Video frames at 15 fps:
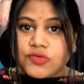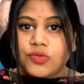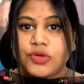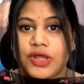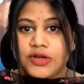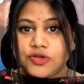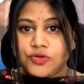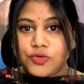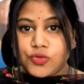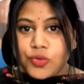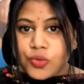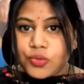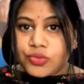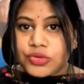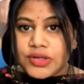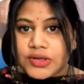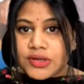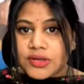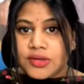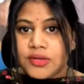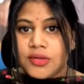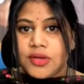so that you know
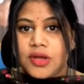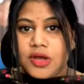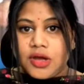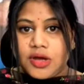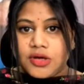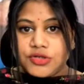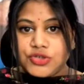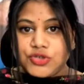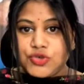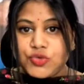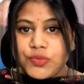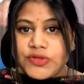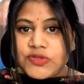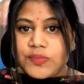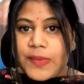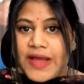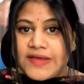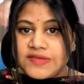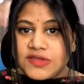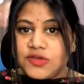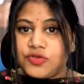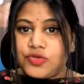the tube is
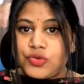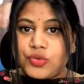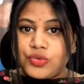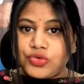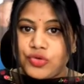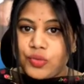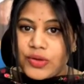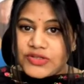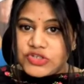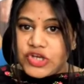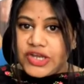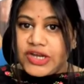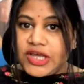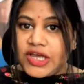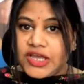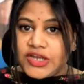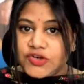passing through the vagina